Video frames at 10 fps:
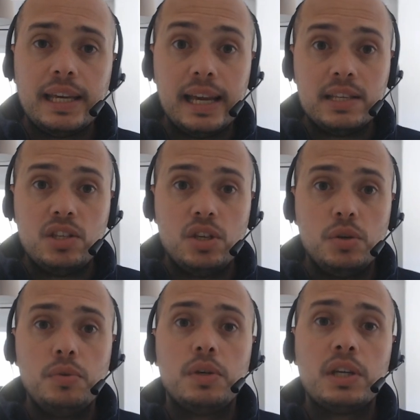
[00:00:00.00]
gets
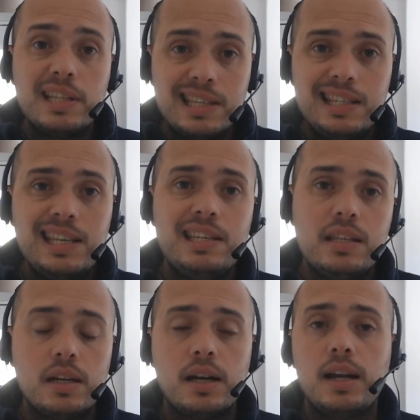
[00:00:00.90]
you
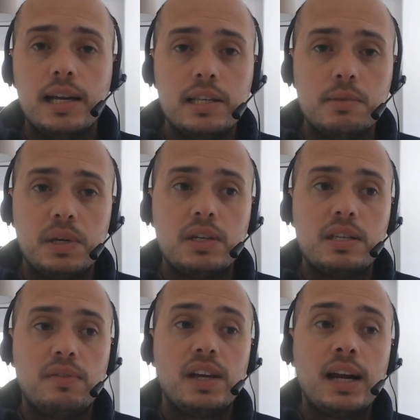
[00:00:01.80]
consistent clients, because
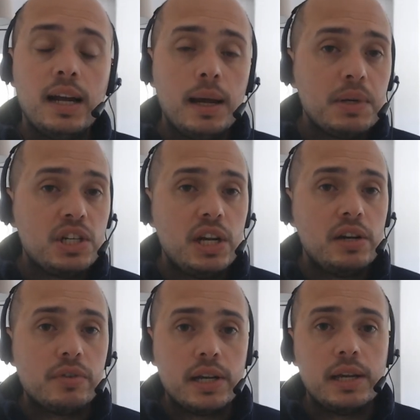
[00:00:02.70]
if the club are
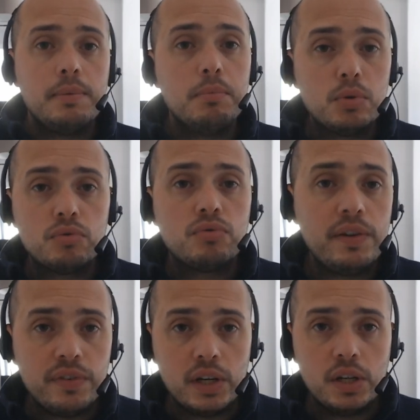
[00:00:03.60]
generating more
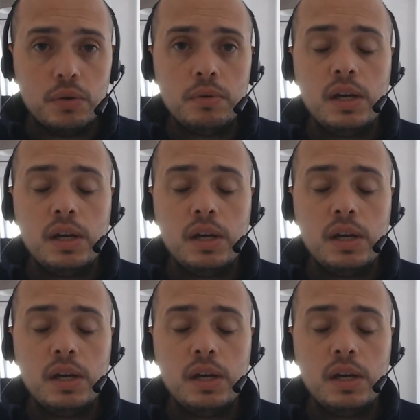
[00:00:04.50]
revenue